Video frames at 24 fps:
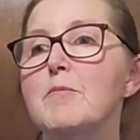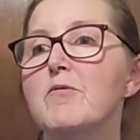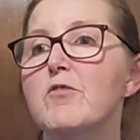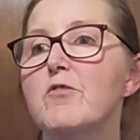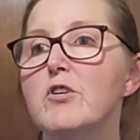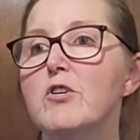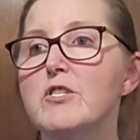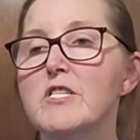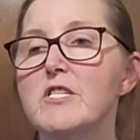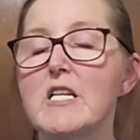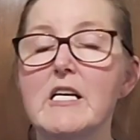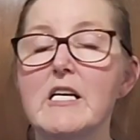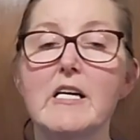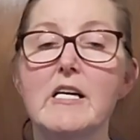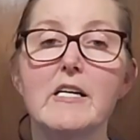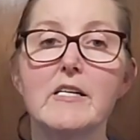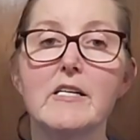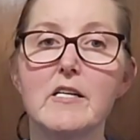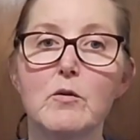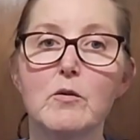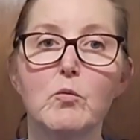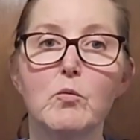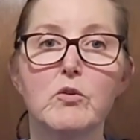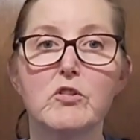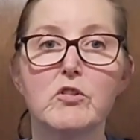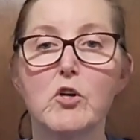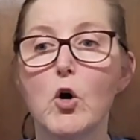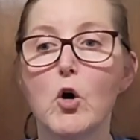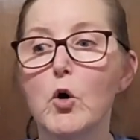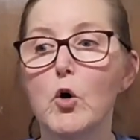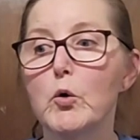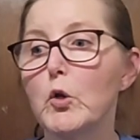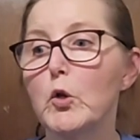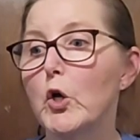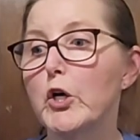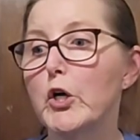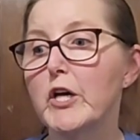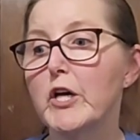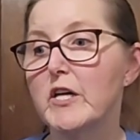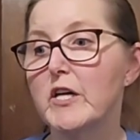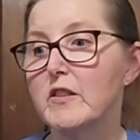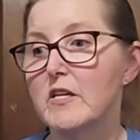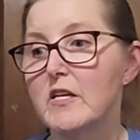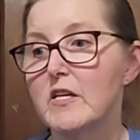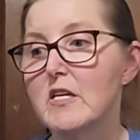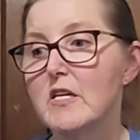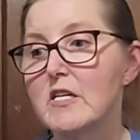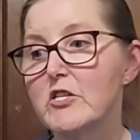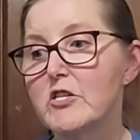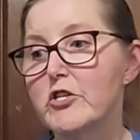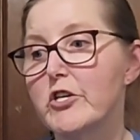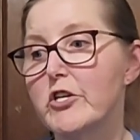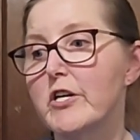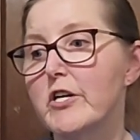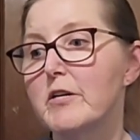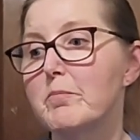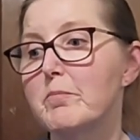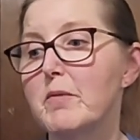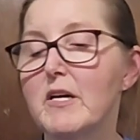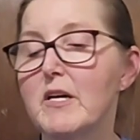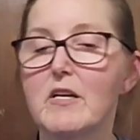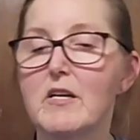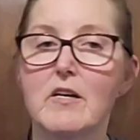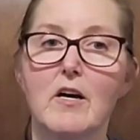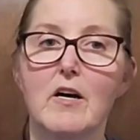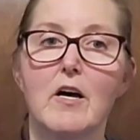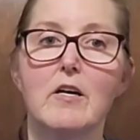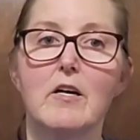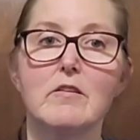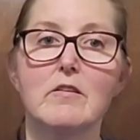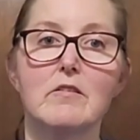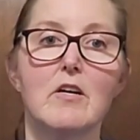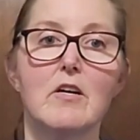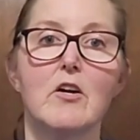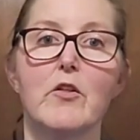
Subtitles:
First thing I did was go look in the kitchen because,